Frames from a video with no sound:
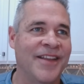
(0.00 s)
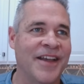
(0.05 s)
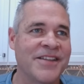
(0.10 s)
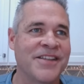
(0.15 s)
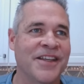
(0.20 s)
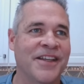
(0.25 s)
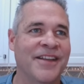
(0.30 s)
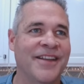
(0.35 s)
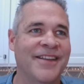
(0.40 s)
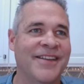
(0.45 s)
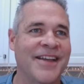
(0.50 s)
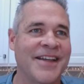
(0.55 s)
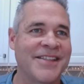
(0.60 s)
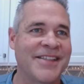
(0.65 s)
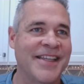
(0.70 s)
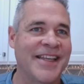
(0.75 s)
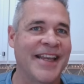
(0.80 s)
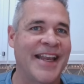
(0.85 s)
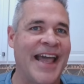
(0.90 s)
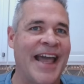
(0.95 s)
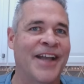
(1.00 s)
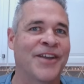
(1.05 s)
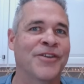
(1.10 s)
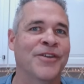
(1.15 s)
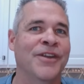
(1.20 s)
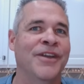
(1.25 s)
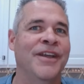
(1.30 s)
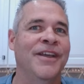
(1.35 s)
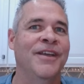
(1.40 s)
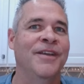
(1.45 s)
does it
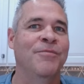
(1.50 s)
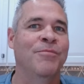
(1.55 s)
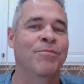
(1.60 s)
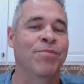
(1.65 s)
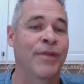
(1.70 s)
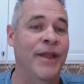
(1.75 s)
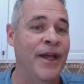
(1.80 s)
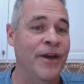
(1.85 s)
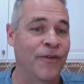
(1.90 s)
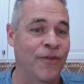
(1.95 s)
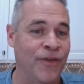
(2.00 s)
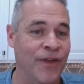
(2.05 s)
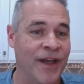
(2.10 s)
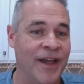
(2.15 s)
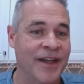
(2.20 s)
actually plantar